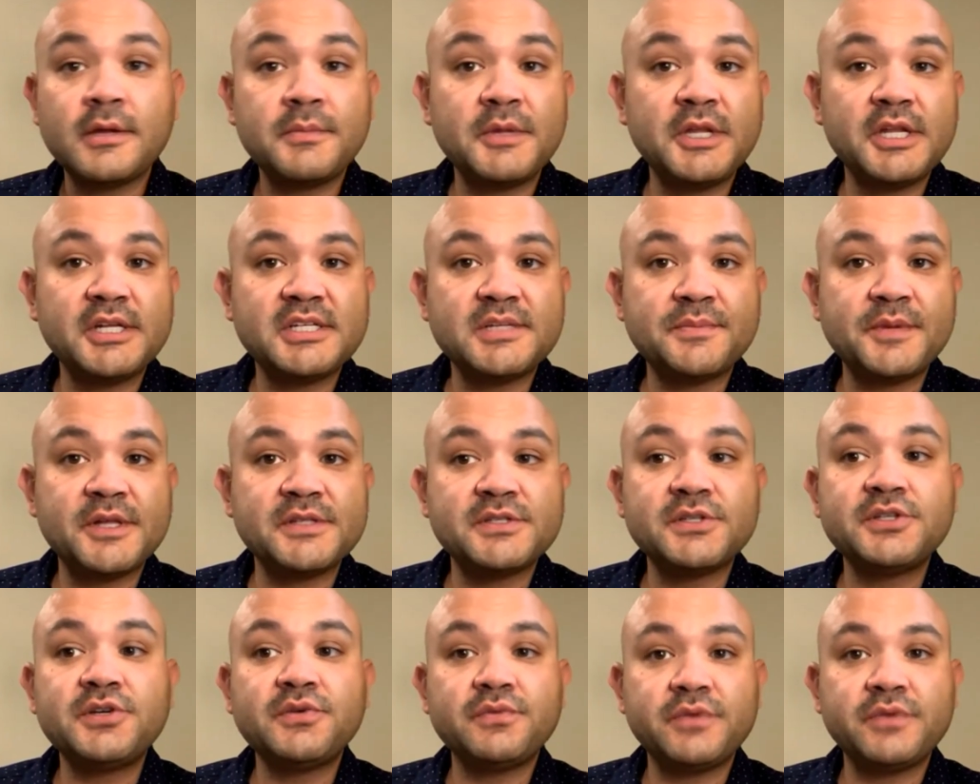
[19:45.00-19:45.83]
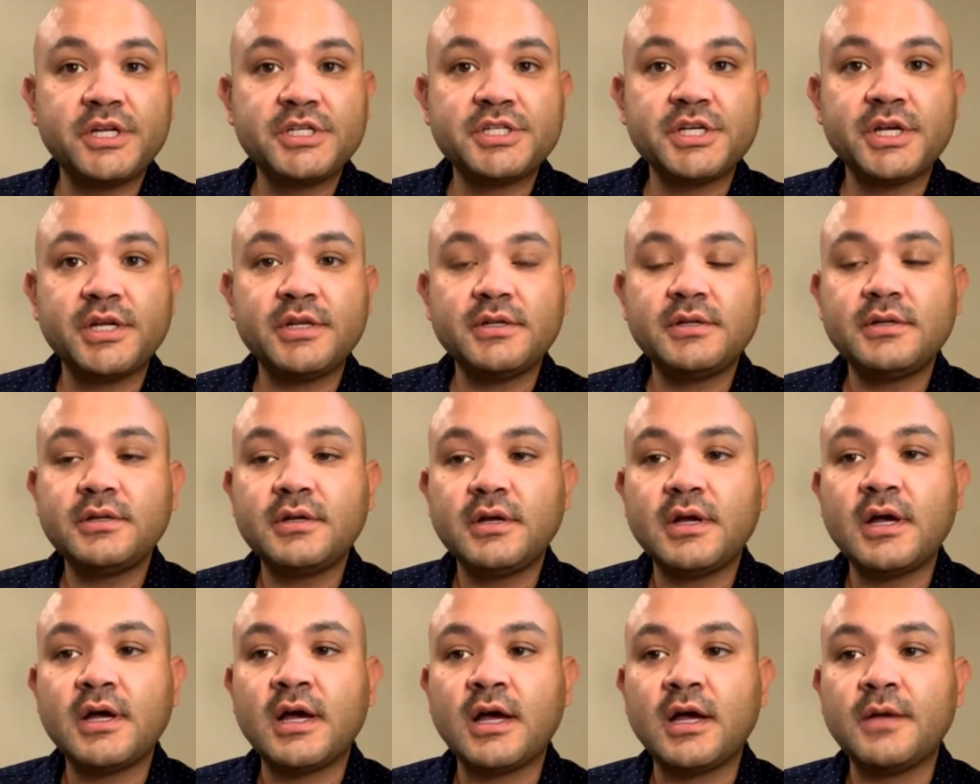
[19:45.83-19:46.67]
mean, it depends on your region.
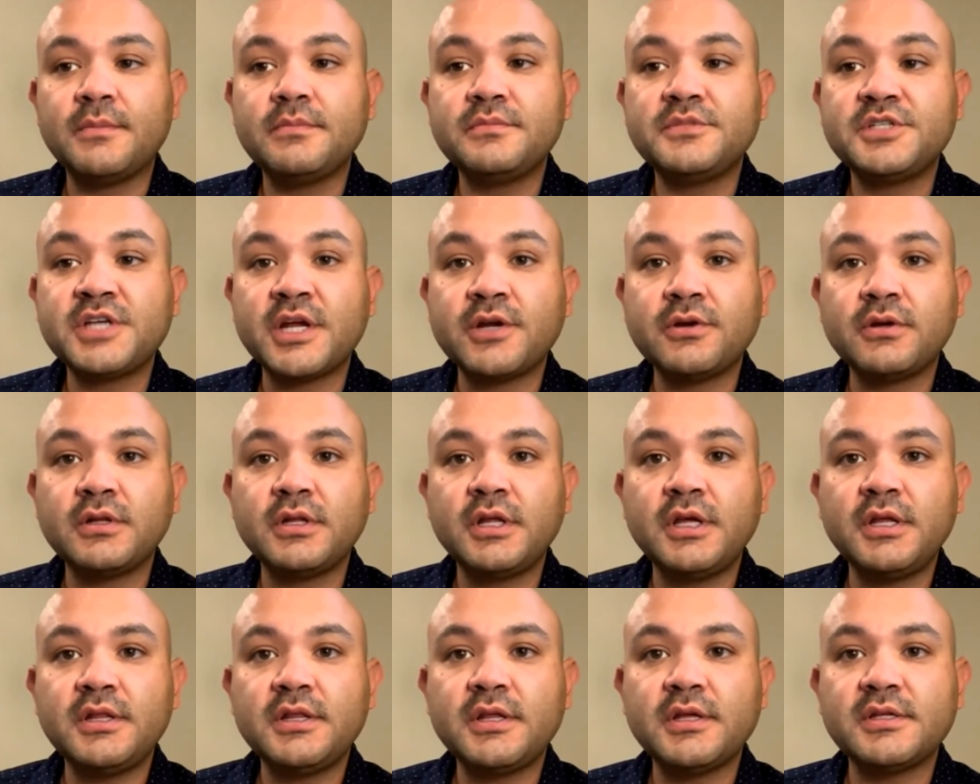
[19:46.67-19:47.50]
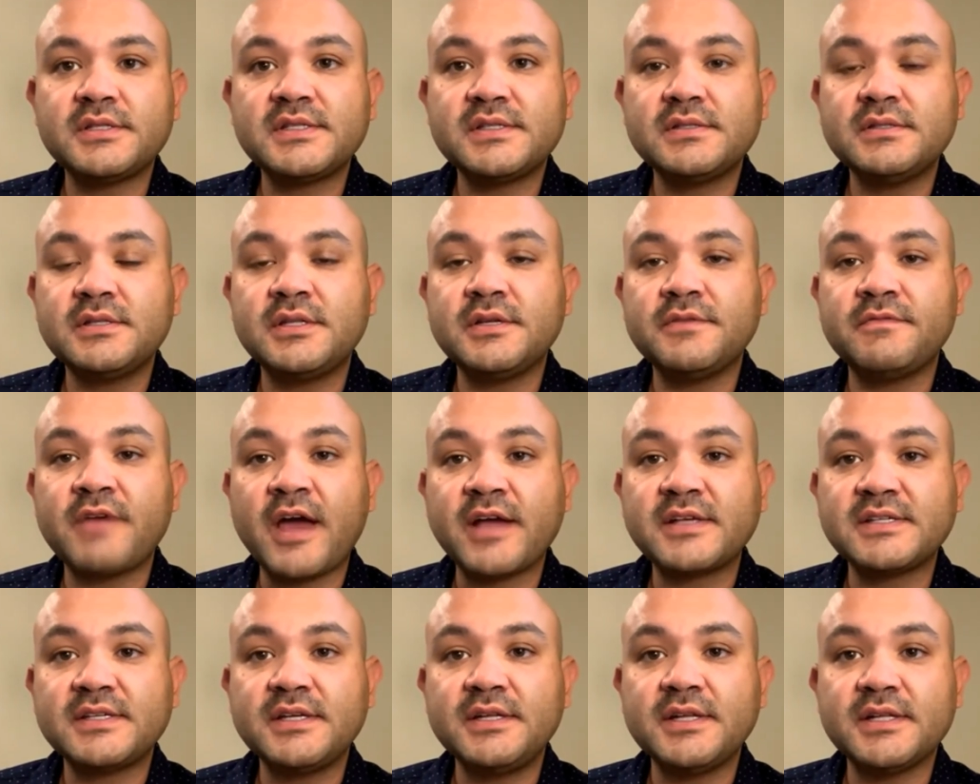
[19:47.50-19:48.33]
Generally, the
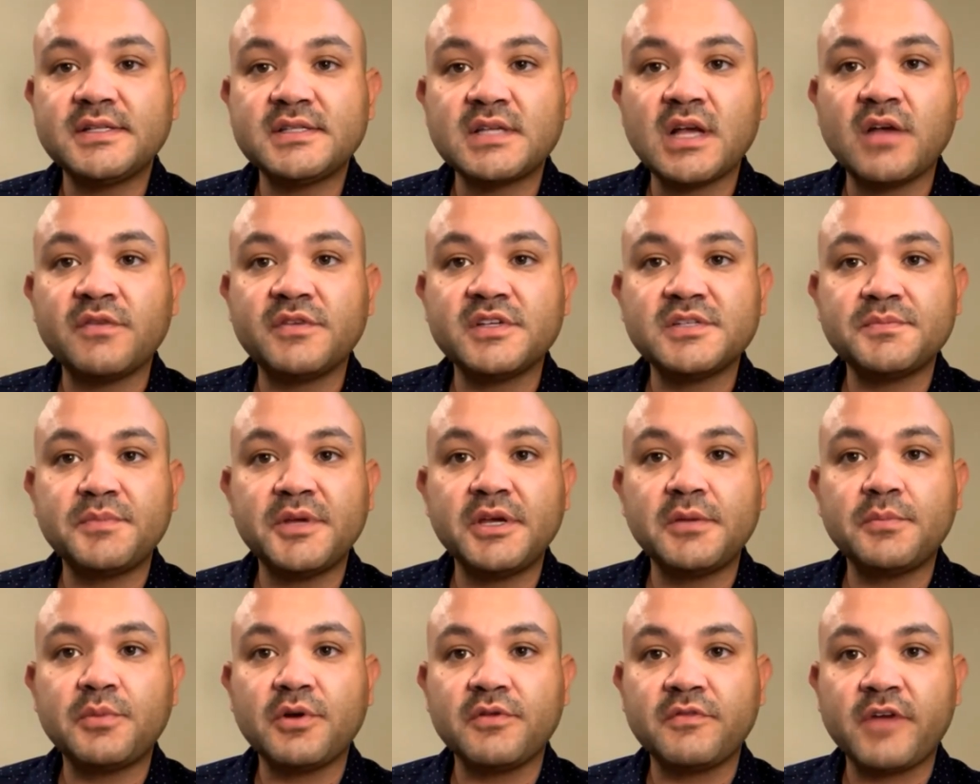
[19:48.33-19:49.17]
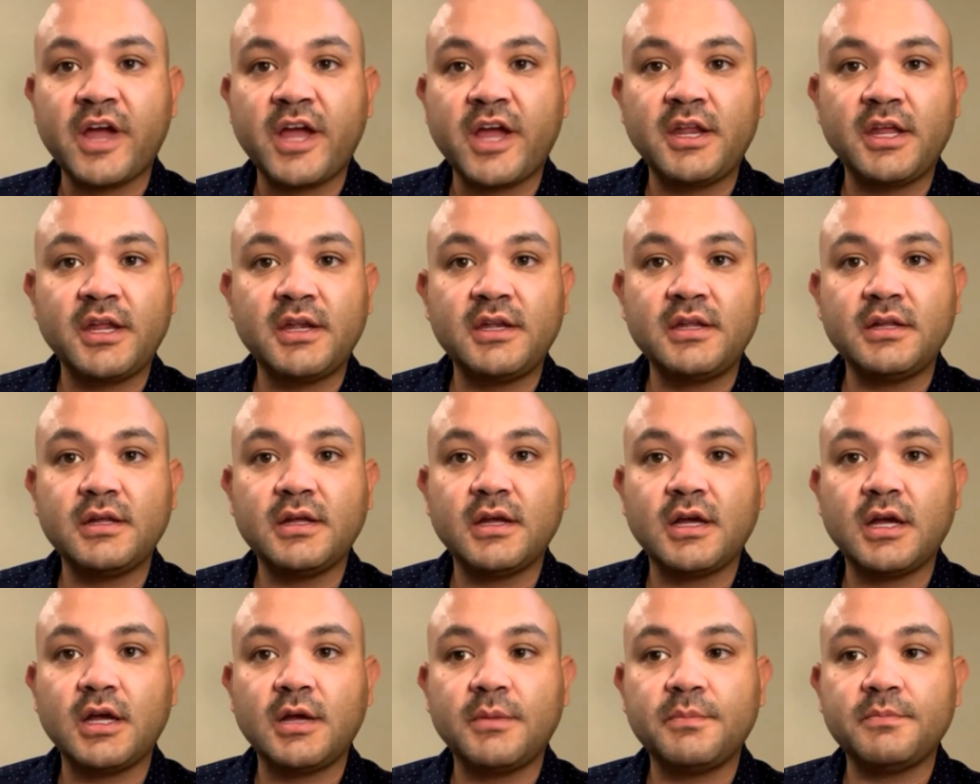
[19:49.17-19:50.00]
vaccine itself is being provided
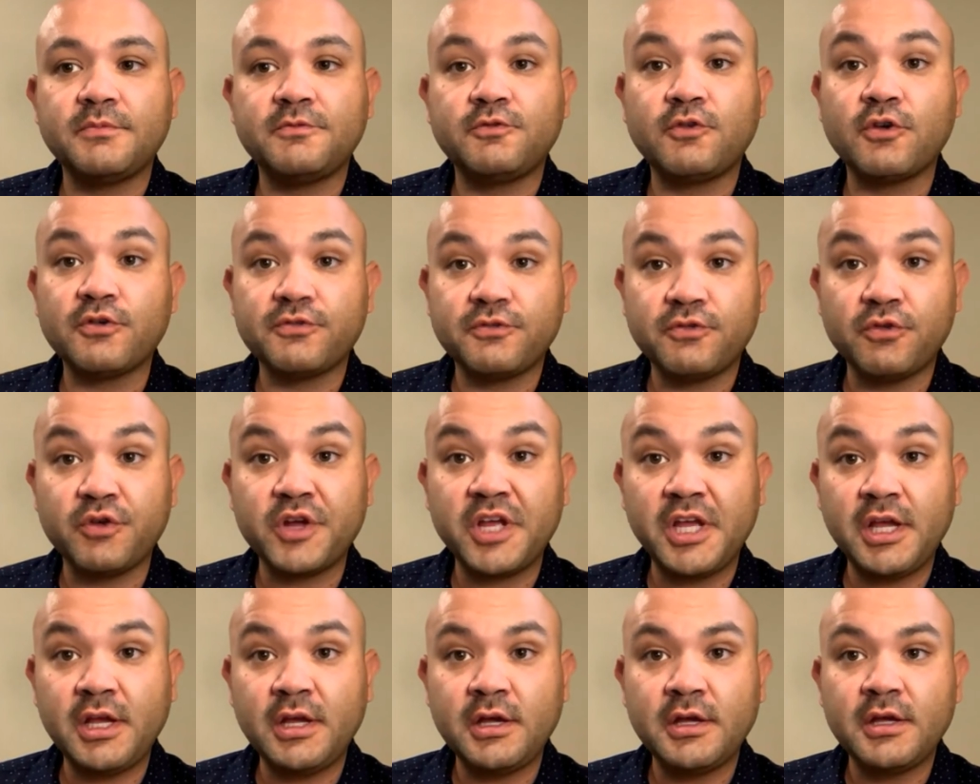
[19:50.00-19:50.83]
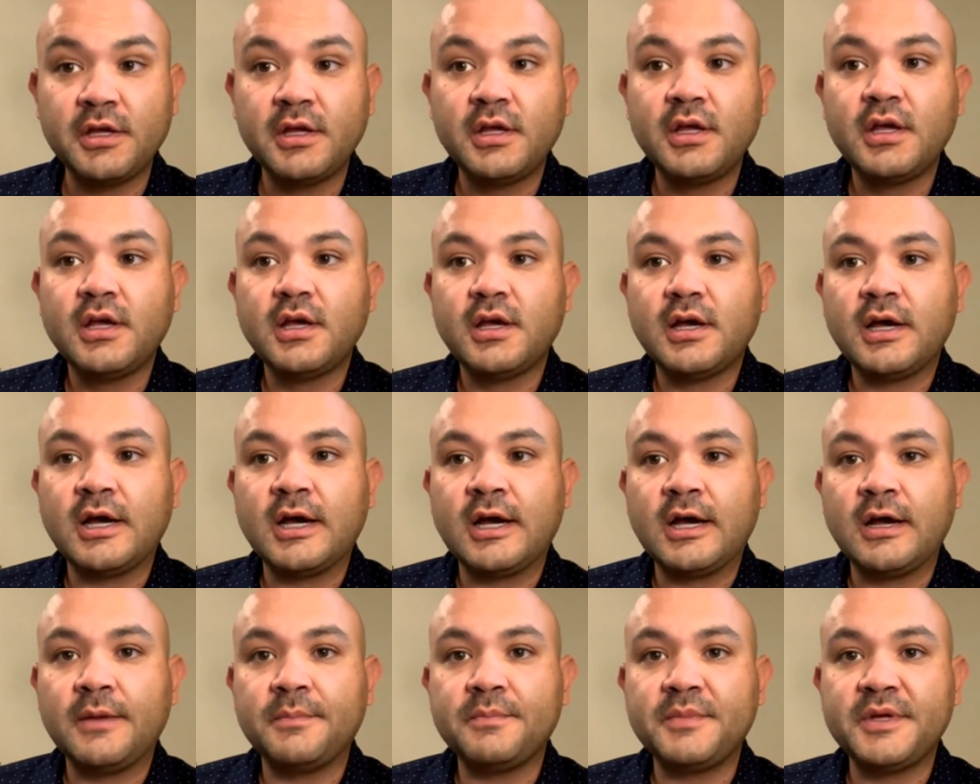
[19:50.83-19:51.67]
for free
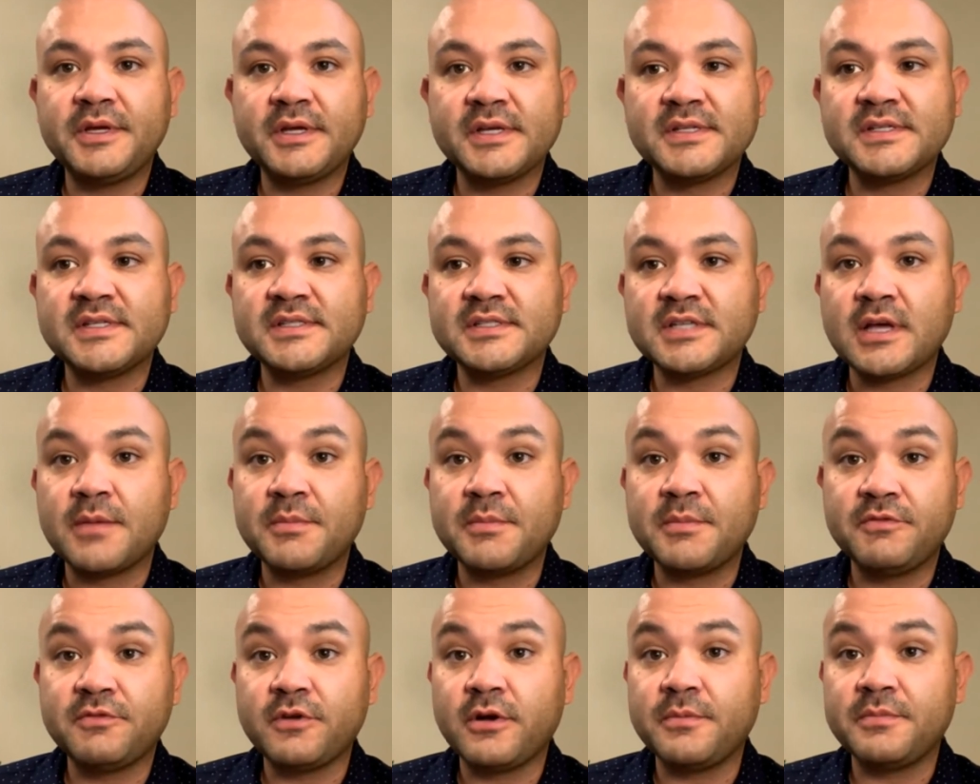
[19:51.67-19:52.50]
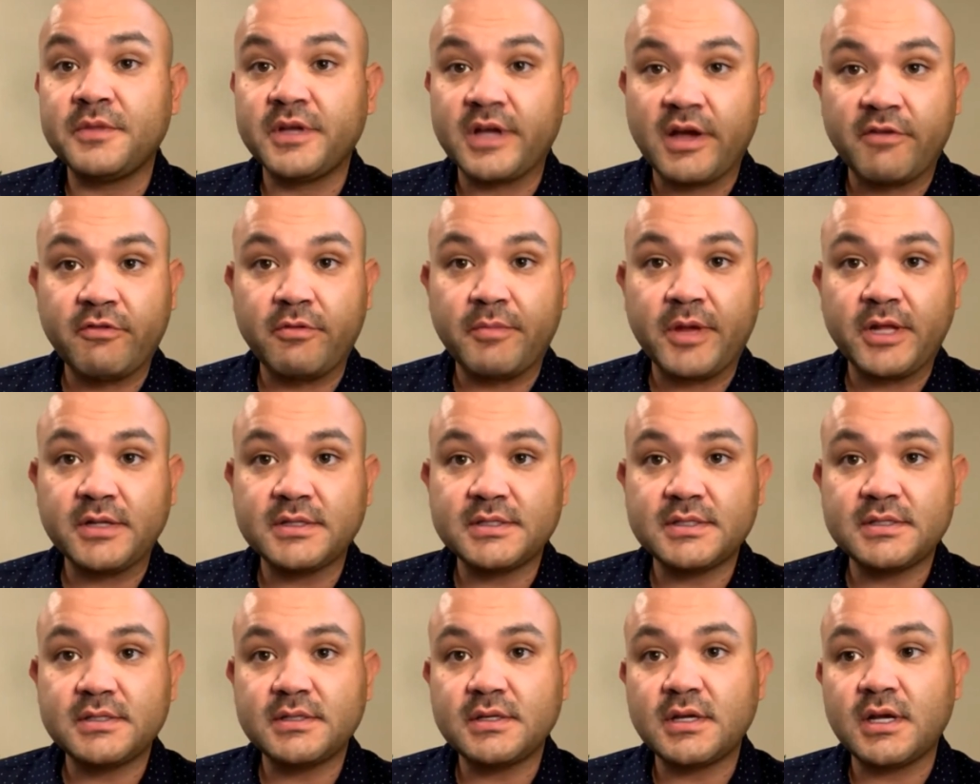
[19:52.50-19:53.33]
because it's coming from the
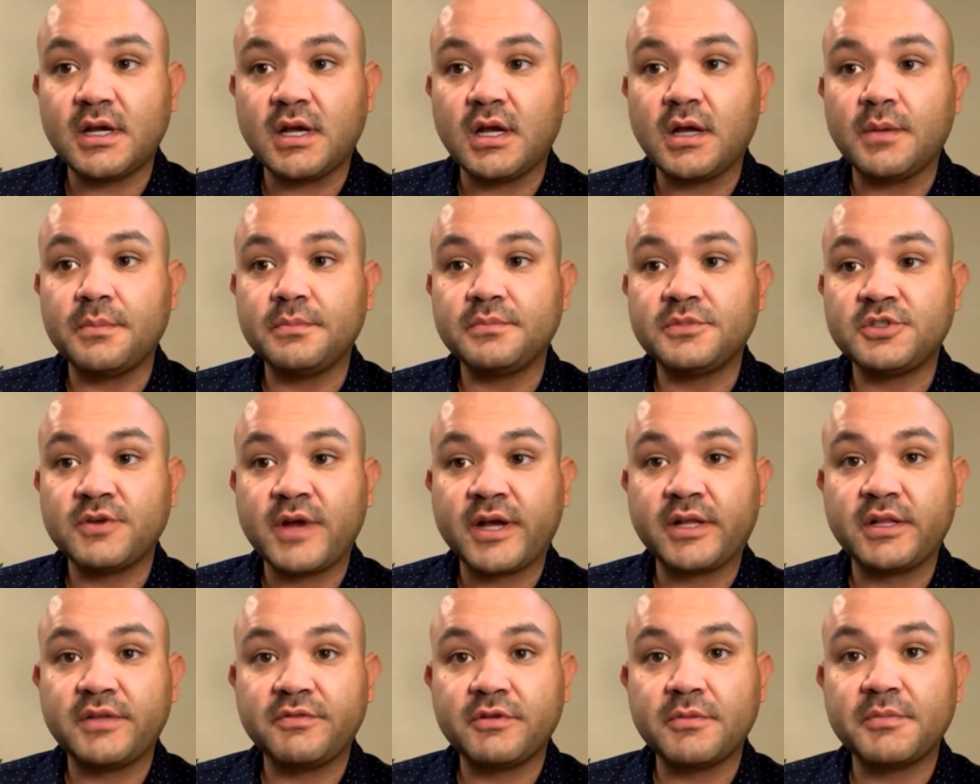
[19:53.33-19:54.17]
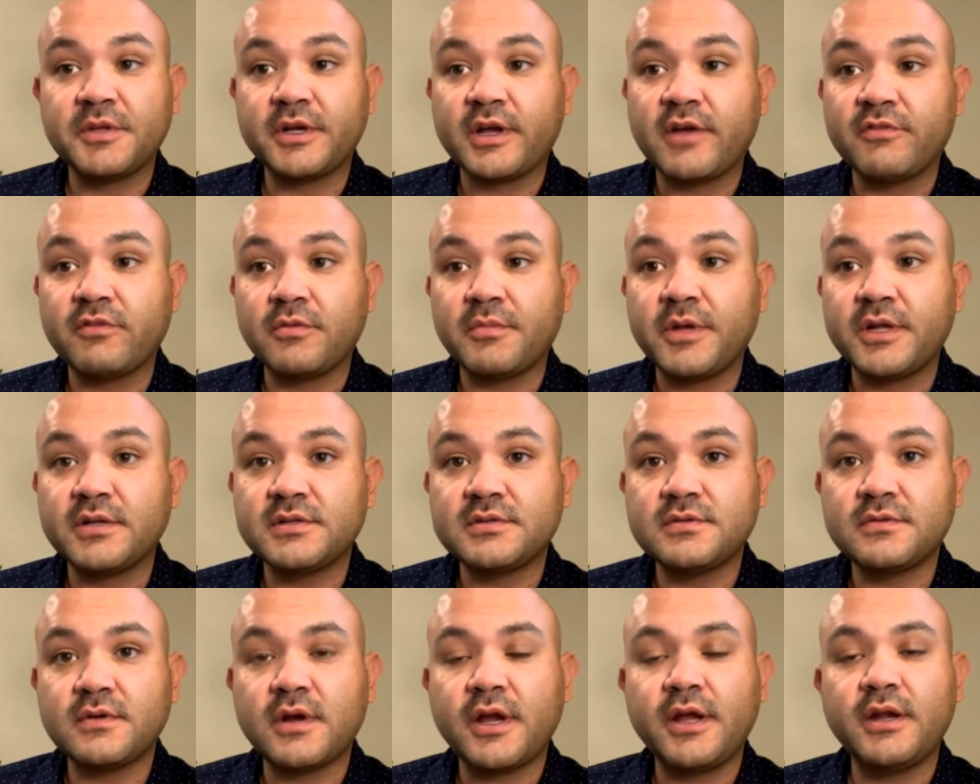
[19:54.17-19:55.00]
government, directly from the government,
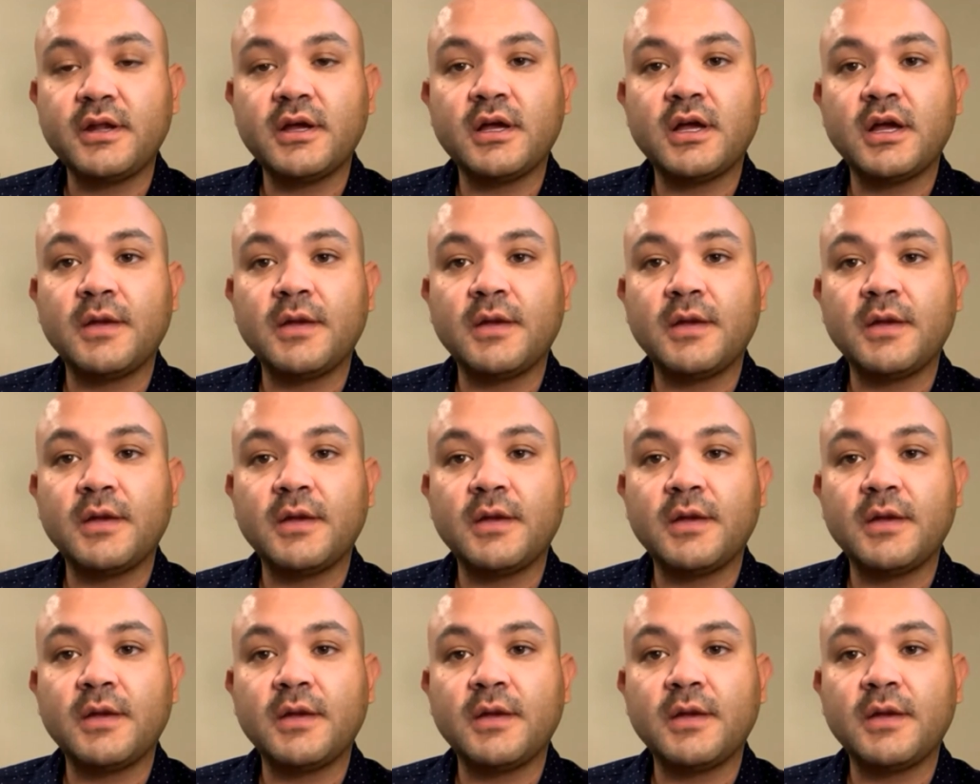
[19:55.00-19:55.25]
right?